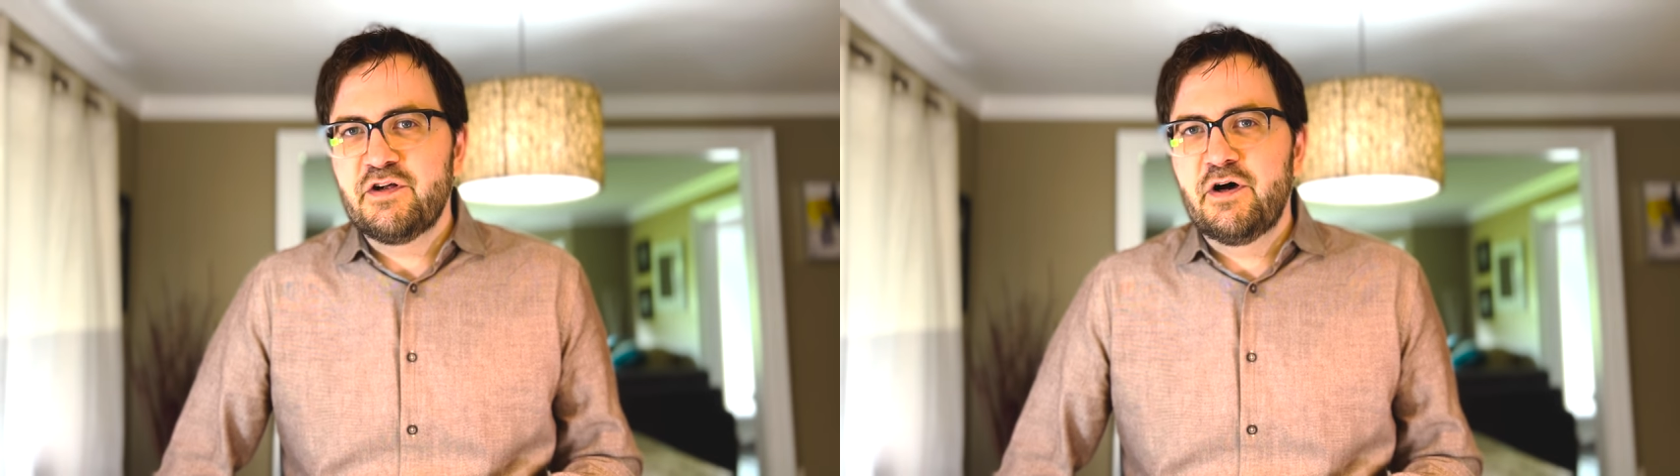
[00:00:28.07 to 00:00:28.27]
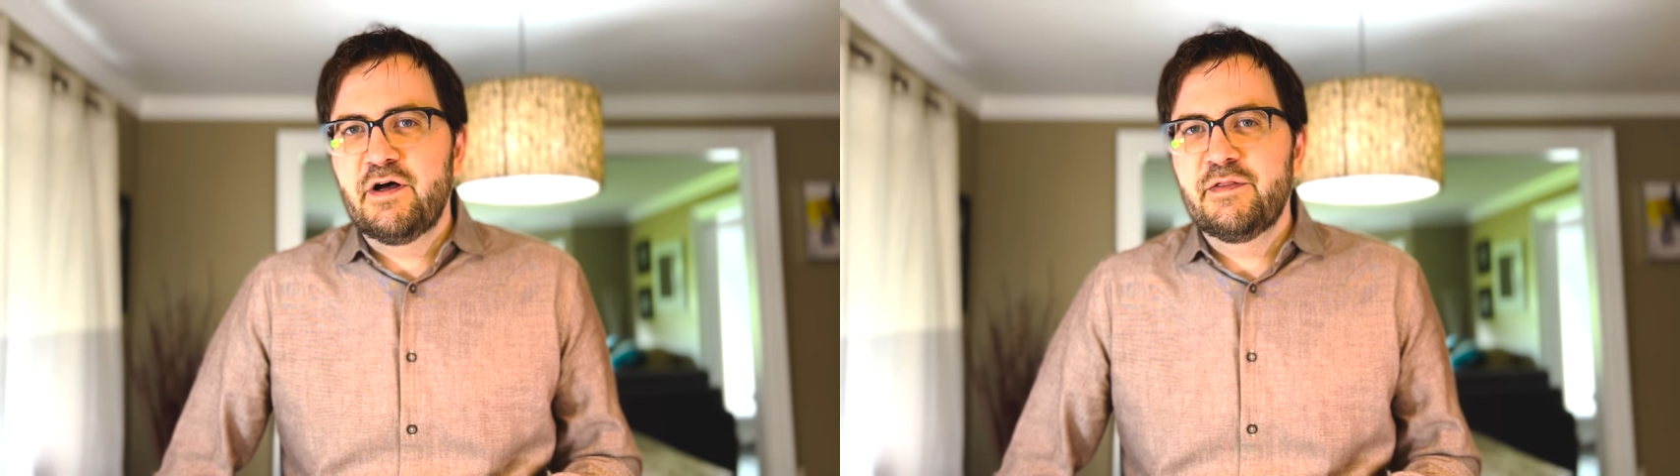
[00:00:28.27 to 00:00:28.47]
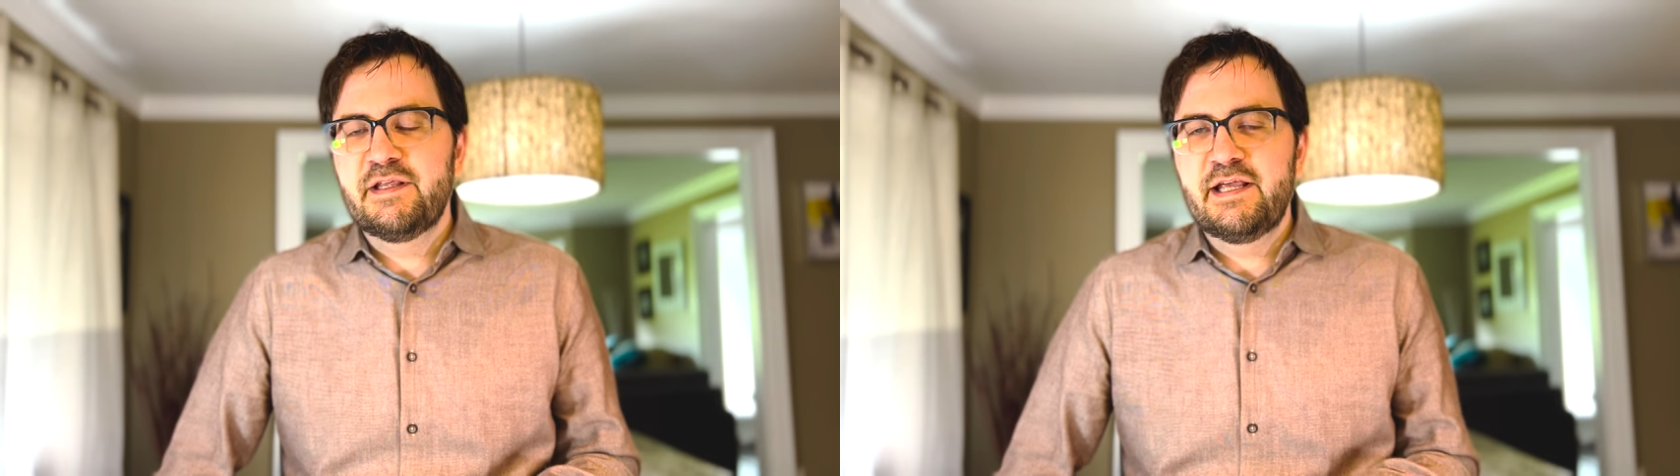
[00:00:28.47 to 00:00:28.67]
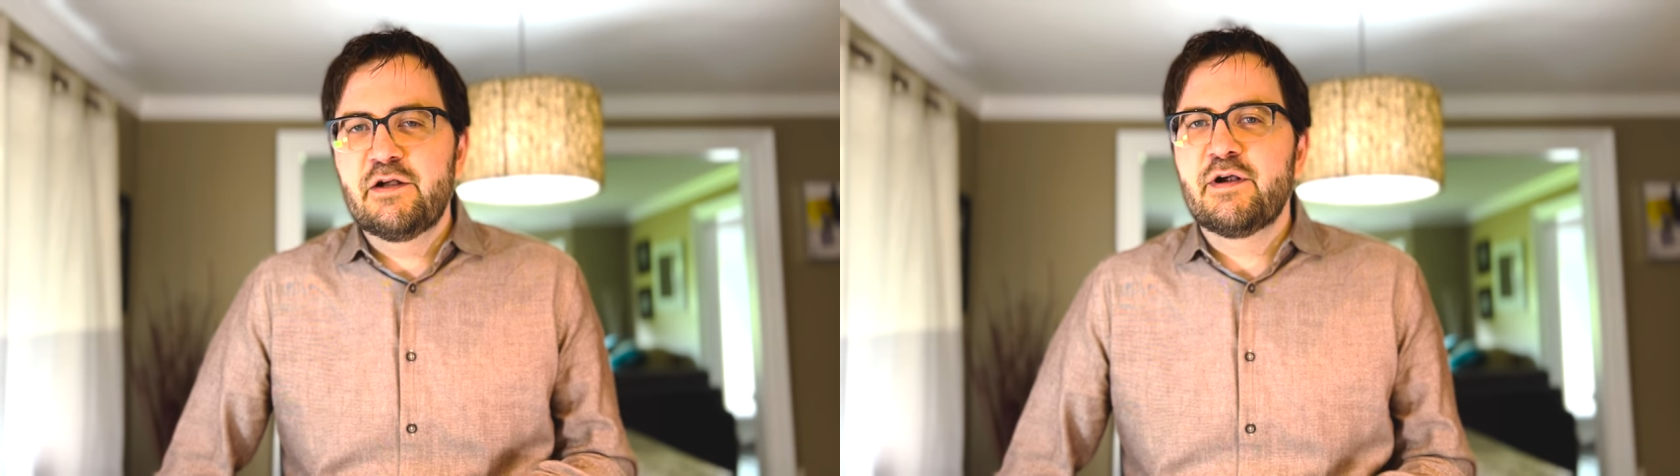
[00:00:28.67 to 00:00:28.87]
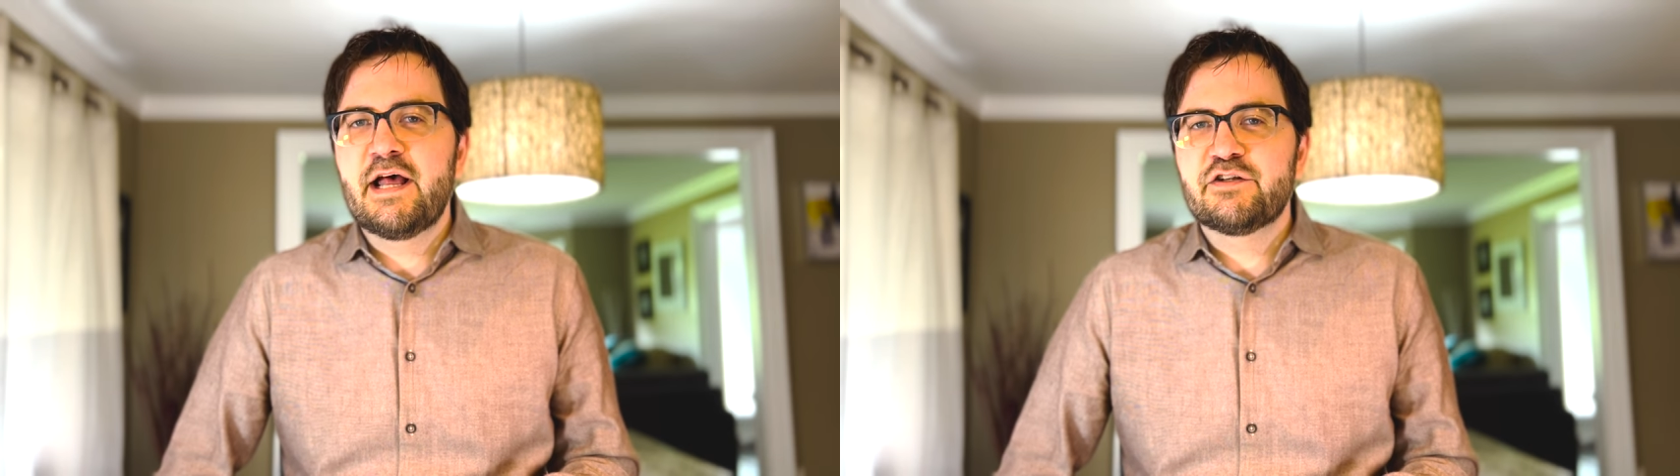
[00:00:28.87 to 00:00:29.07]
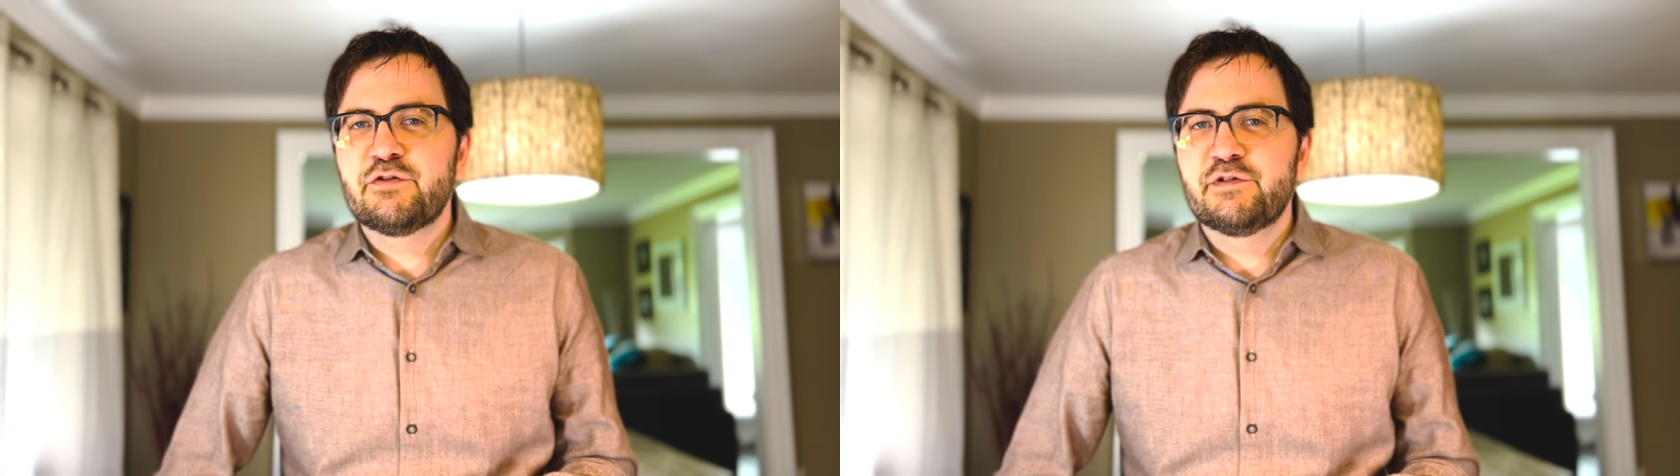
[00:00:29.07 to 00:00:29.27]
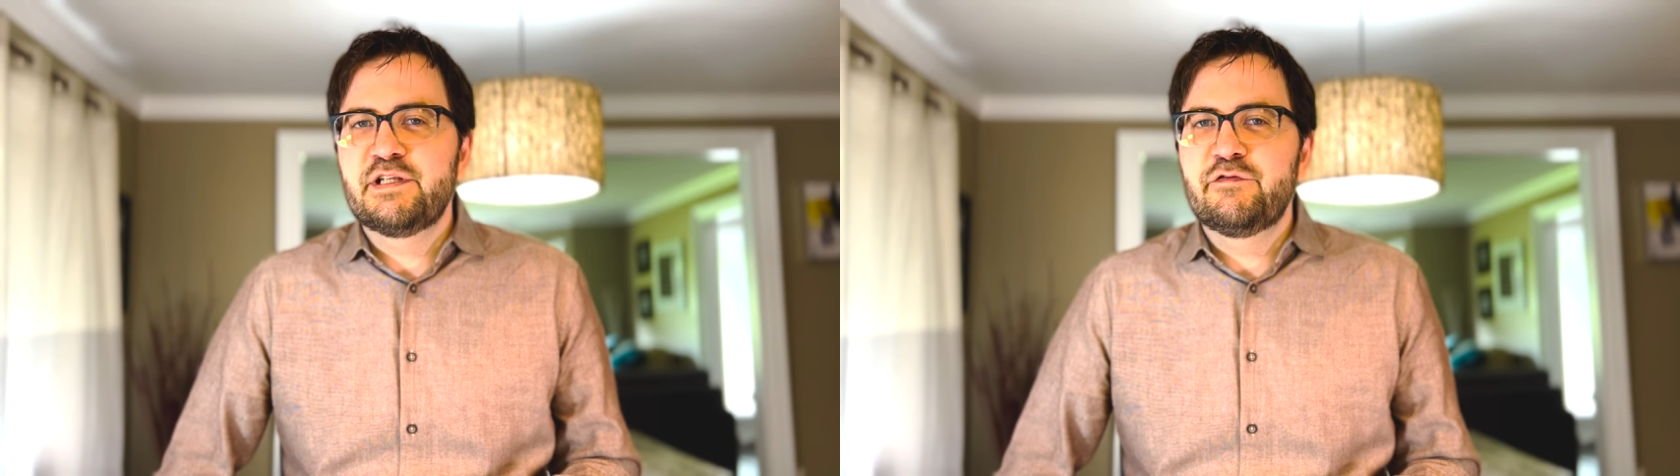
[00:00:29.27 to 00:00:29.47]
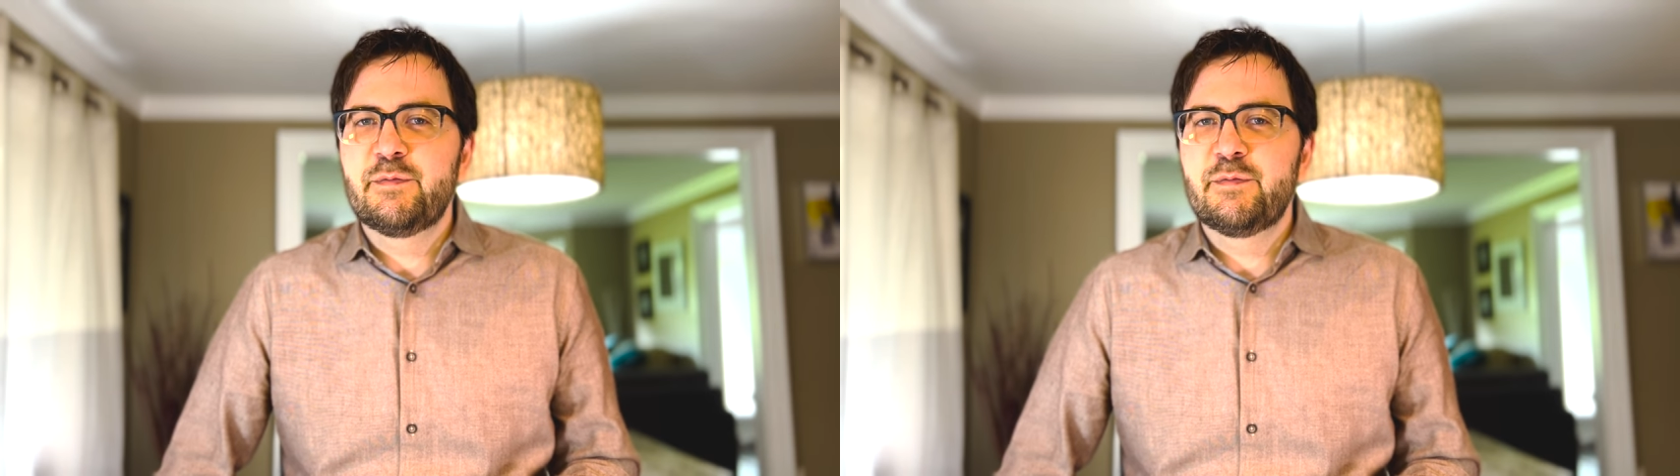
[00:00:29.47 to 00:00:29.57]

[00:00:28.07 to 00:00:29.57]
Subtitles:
on the international TV